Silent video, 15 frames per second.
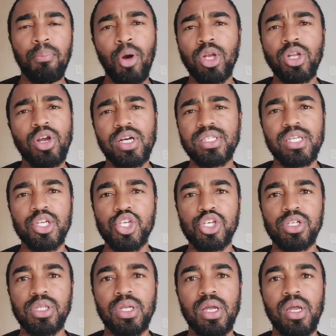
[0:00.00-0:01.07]
Podcast and
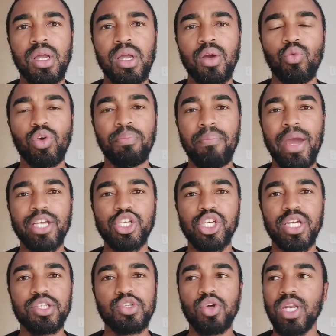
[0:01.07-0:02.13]
Chill with Mac
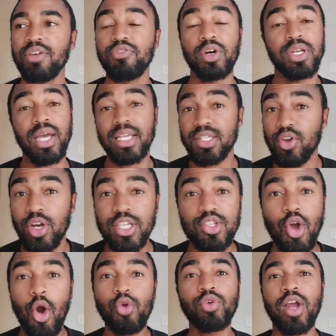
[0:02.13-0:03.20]
G and Sol has got
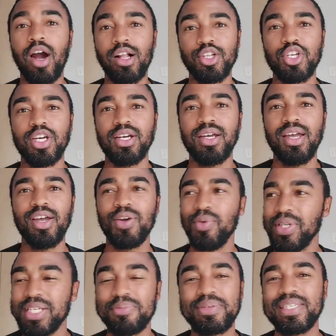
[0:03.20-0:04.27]
its own culture,
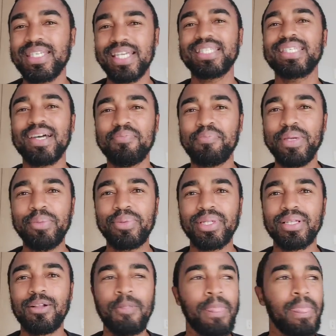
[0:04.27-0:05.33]
which upset some
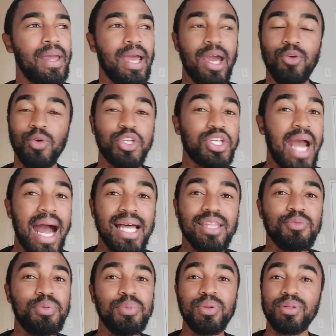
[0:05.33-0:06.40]
people and which
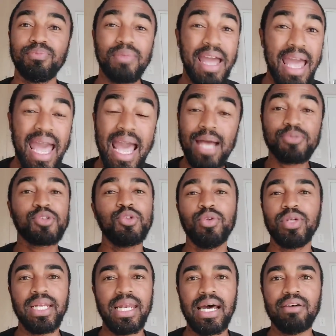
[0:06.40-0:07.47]
other people
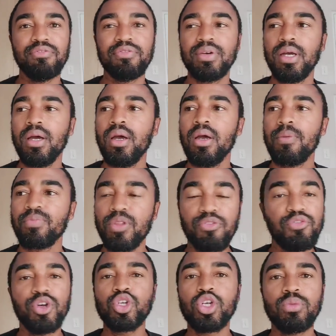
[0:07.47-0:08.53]
absolutely love. The
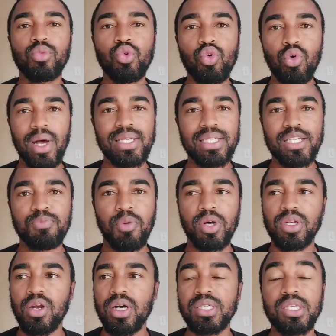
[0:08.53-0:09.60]
Virtual Mkhukhu Hustlers
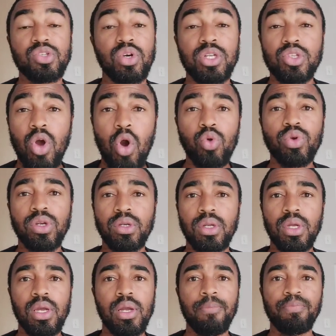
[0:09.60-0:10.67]
podcast has got its
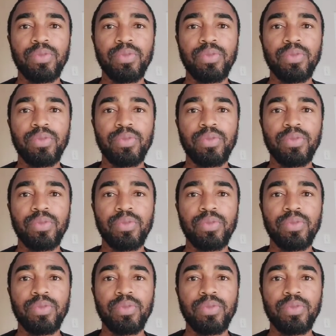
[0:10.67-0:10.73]
own